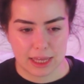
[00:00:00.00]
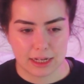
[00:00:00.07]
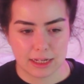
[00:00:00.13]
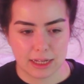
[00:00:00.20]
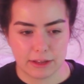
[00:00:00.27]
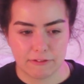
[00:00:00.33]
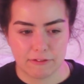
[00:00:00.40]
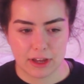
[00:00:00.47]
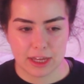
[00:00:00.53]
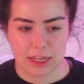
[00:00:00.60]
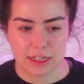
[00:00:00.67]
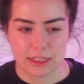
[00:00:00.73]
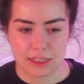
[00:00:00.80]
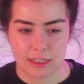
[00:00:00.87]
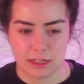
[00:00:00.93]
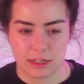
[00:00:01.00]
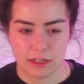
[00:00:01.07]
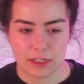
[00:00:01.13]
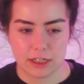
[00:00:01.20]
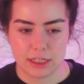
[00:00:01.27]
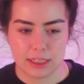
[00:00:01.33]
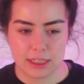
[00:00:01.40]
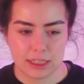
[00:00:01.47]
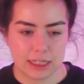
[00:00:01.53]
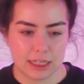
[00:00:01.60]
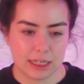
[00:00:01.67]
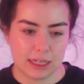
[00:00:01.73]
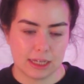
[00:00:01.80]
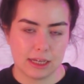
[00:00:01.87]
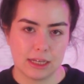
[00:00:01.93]
And if I can start to
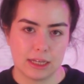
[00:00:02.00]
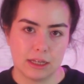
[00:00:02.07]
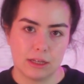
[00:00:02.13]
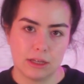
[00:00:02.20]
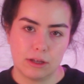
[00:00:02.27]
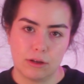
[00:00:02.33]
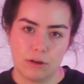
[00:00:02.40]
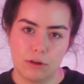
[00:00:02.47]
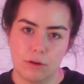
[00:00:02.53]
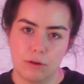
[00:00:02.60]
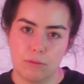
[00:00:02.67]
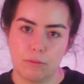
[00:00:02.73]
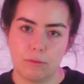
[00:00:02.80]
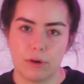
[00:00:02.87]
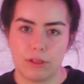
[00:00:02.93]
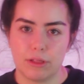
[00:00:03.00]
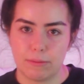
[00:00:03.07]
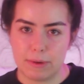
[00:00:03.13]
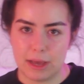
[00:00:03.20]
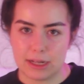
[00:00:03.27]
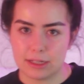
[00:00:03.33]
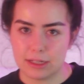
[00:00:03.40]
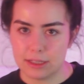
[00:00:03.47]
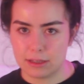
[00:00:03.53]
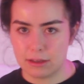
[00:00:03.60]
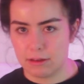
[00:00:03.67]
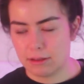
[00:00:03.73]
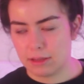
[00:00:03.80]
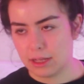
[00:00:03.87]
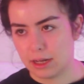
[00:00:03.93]
see what the patterns
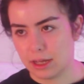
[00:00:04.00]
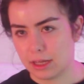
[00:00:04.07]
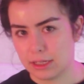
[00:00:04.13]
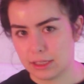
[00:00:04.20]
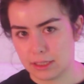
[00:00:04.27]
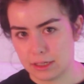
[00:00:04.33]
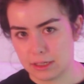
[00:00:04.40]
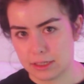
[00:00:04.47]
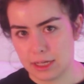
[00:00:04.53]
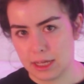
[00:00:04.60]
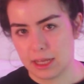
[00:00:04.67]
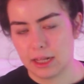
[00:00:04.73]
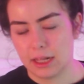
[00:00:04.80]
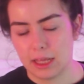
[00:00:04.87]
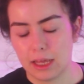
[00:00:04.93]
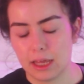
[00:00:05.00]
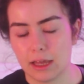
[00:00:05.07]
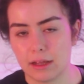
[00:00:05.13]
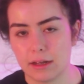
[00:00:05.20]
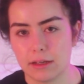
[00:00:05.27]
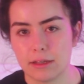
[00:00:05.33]
are, then I can start tackling it.